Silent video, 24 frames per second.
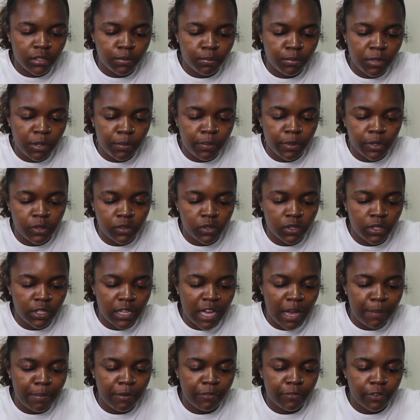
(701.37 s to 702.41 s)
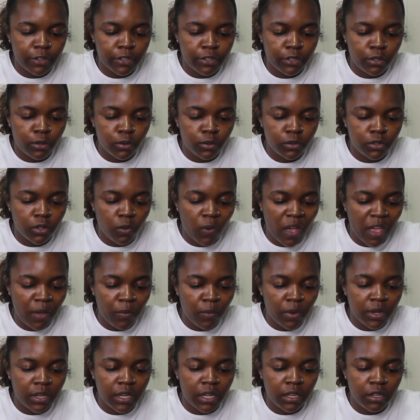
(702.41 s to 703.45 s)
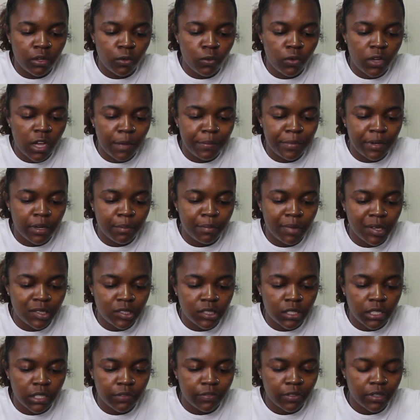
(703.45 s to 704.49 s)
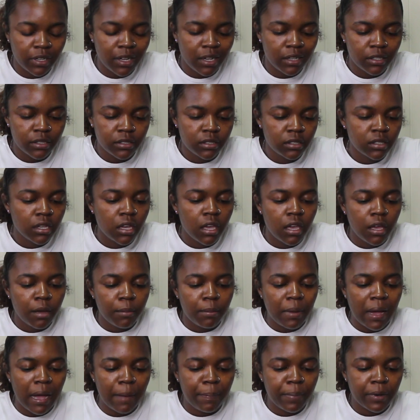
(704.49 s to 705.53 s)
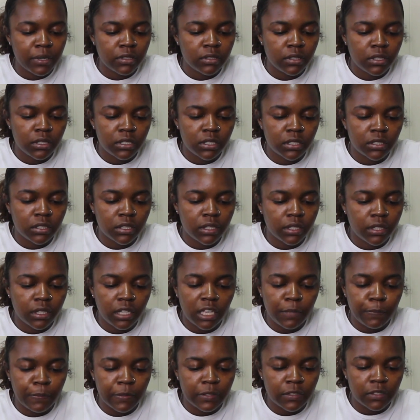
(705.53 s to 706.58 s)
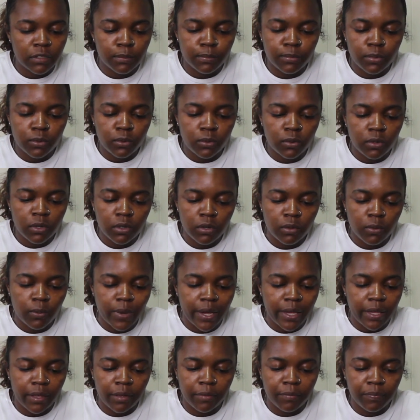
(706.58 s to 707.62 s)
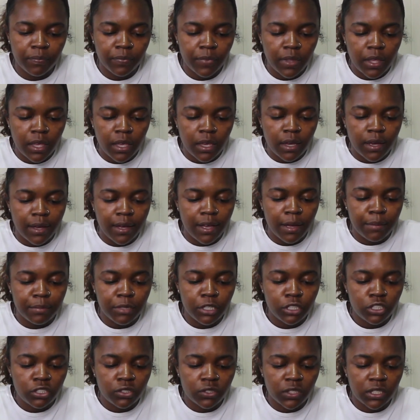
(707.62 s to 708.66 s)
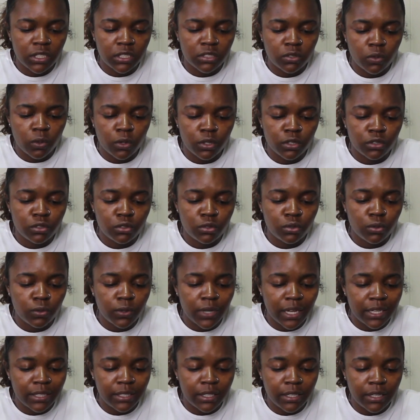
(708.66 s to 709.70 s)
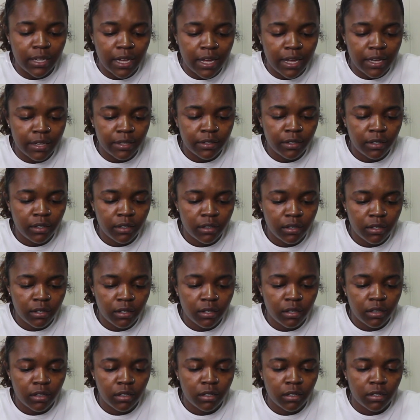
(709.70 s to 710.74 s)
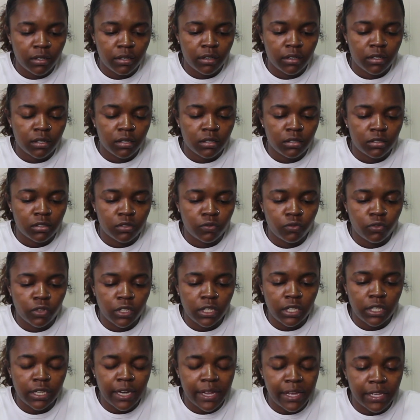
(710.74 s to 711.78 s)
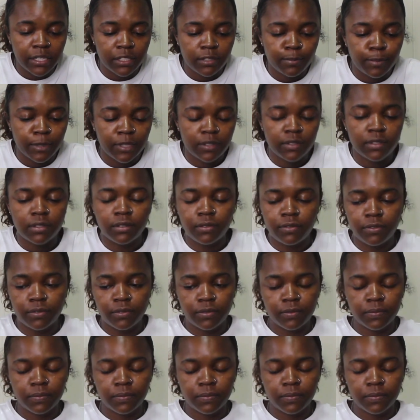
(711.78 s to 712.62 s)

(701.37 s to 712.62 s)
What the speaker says: Me personally, I prefer to use the white one. They do come in a bunch of different colors, but I personally just keep it simple, white. This string is only $2.99. It's really not expensive.